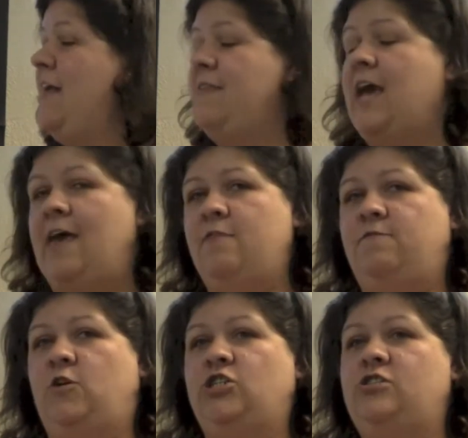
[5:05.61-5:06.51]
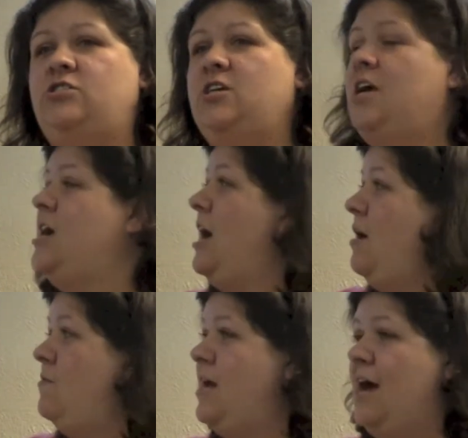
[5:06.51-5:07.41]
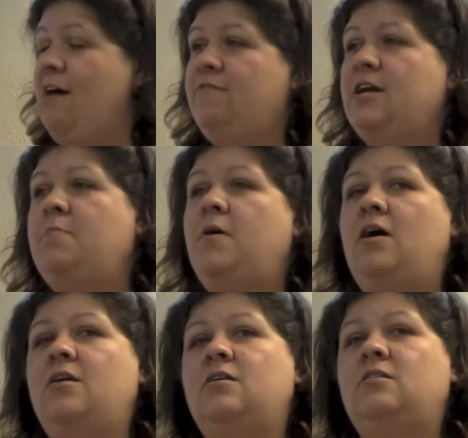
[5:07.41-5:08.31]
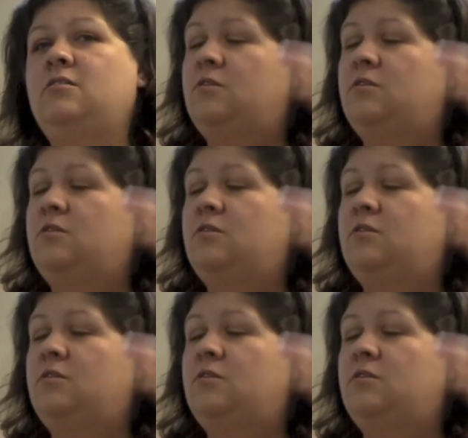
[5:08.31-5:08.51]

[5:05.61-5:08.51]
they had the folders. I would have it up on